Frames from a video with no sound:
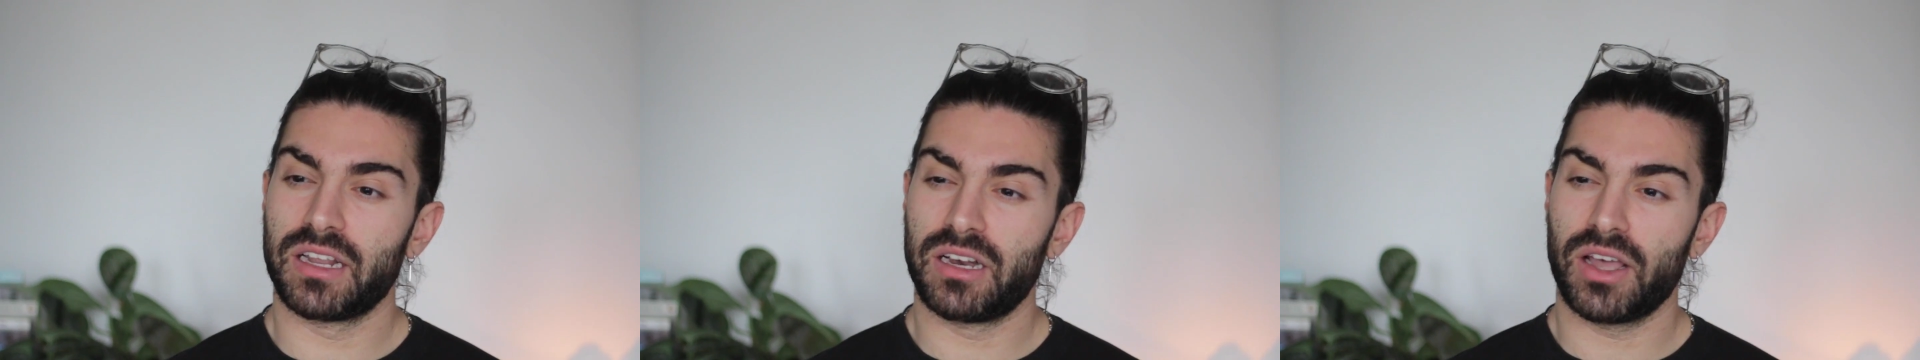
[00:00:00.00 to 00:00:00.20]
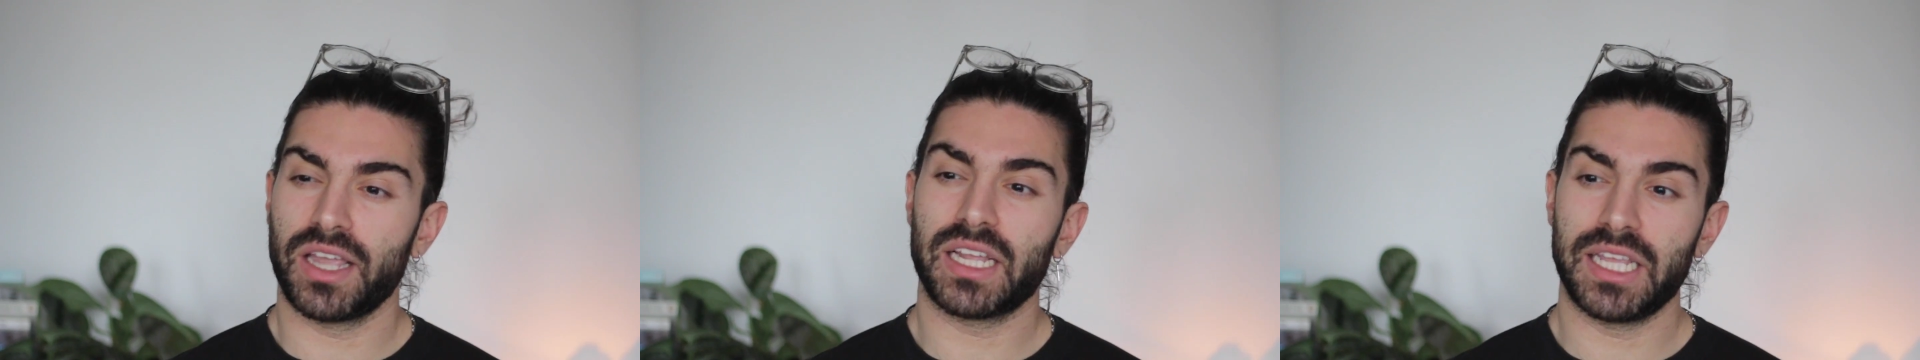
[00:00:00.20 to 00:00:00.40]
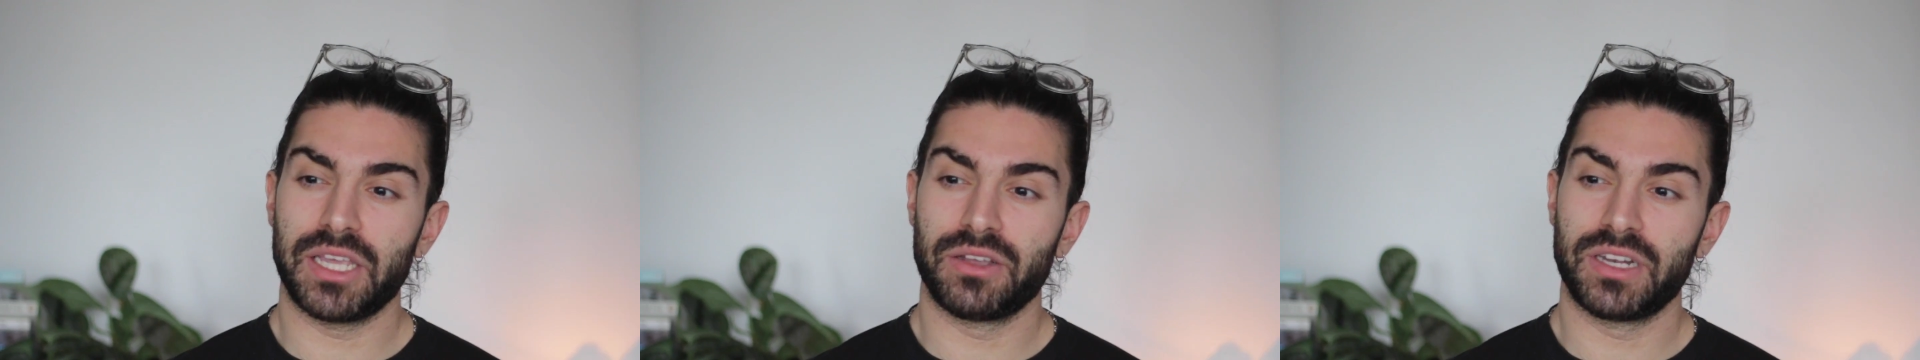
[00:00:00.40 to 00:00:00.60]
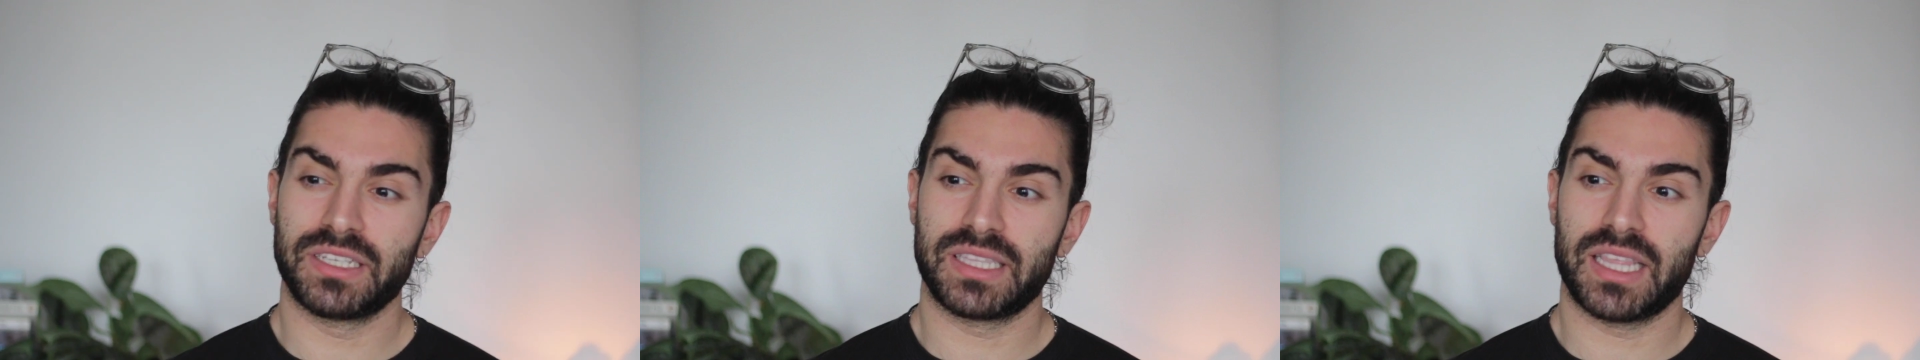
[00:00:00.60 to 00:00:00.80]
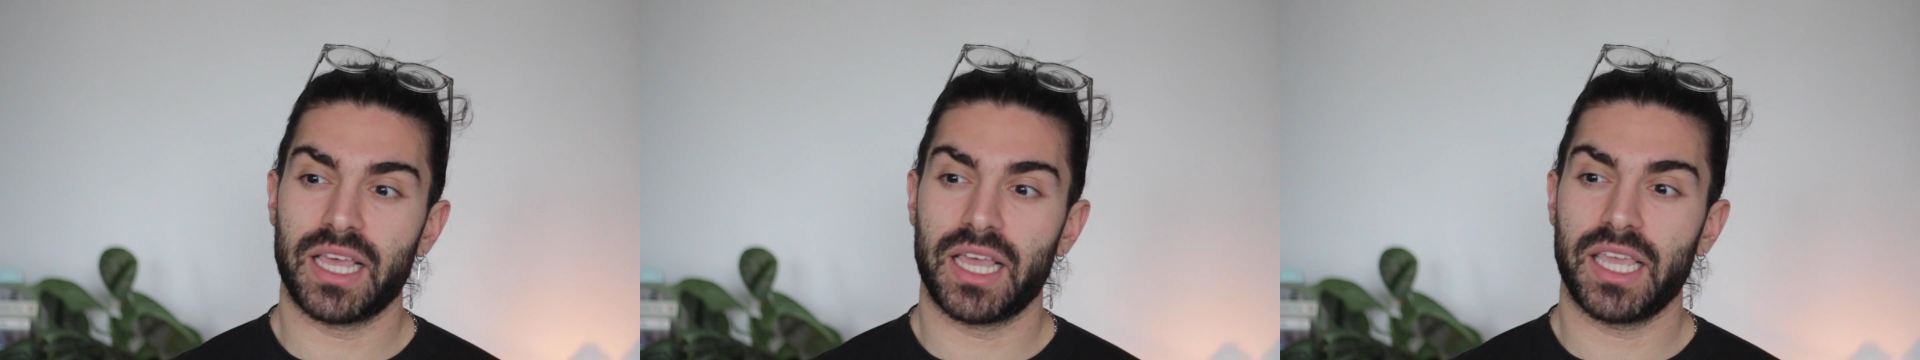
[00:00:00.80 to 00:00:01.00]
the likelihood
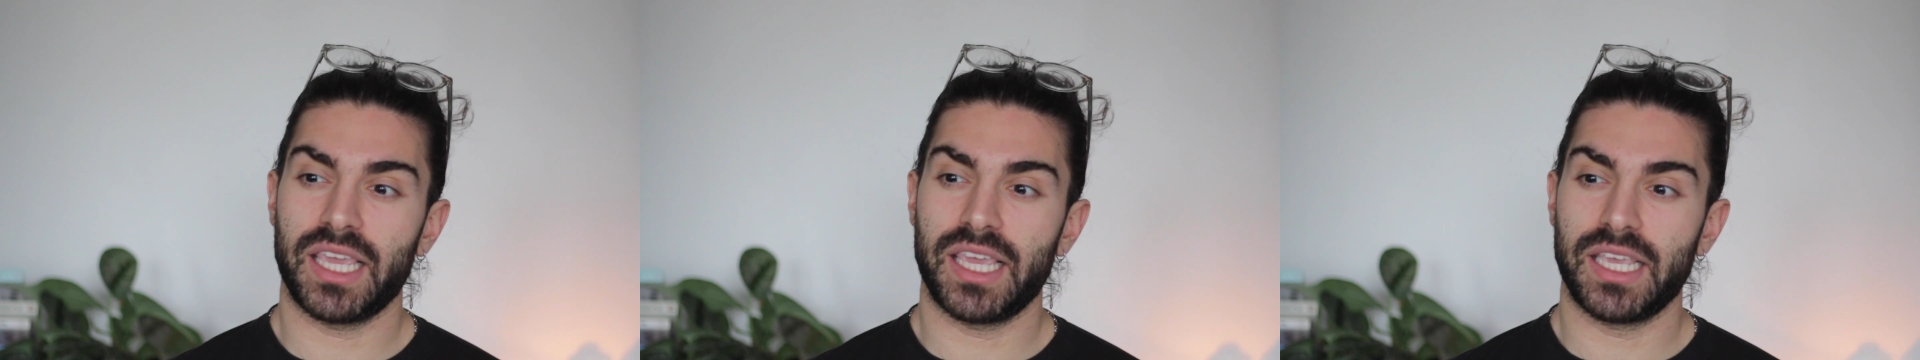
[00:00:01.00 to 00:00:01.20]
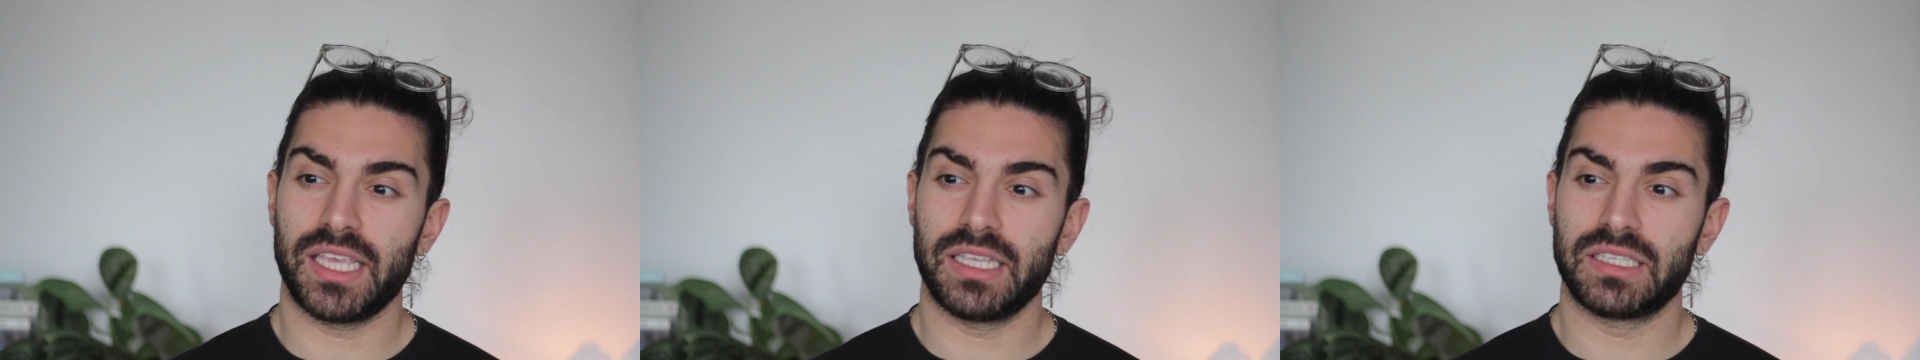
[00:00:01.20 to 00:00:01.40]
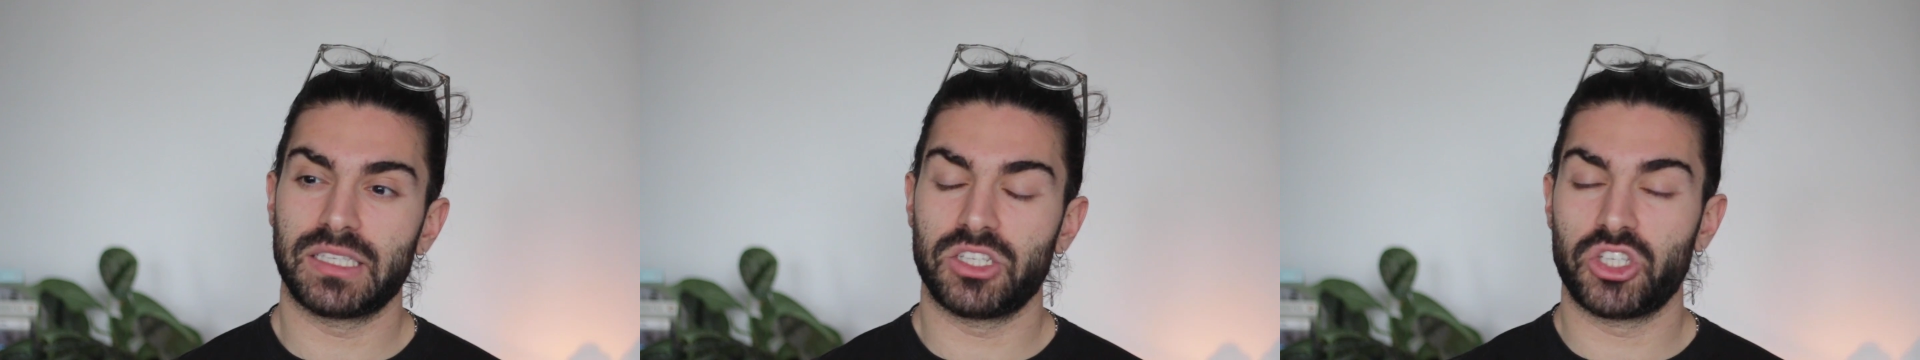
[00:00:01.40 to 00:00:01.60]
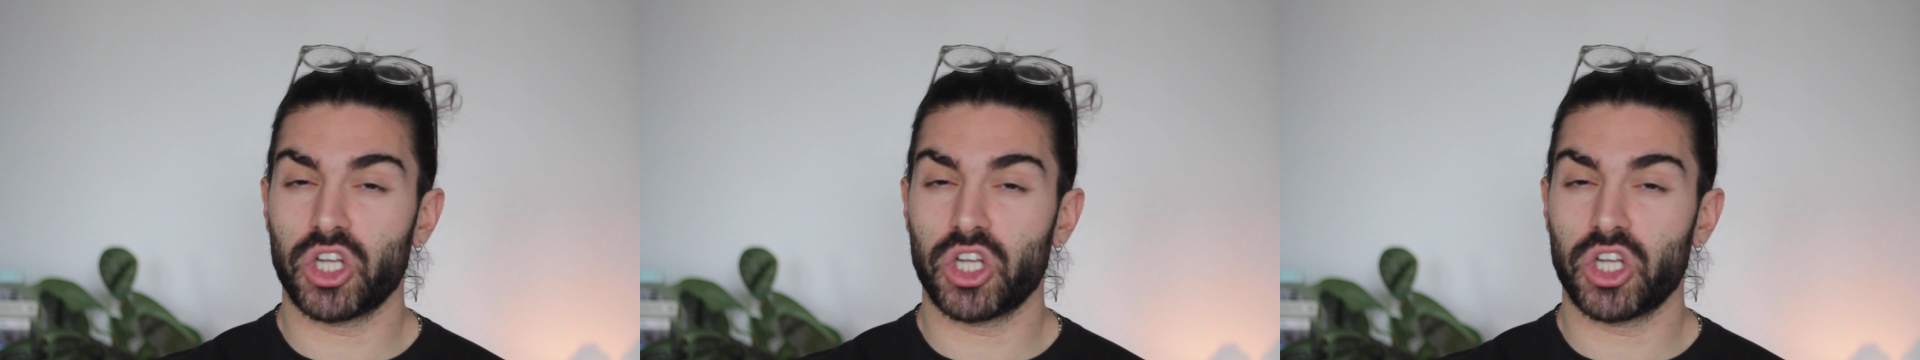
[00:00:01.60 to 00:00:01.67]
is that he's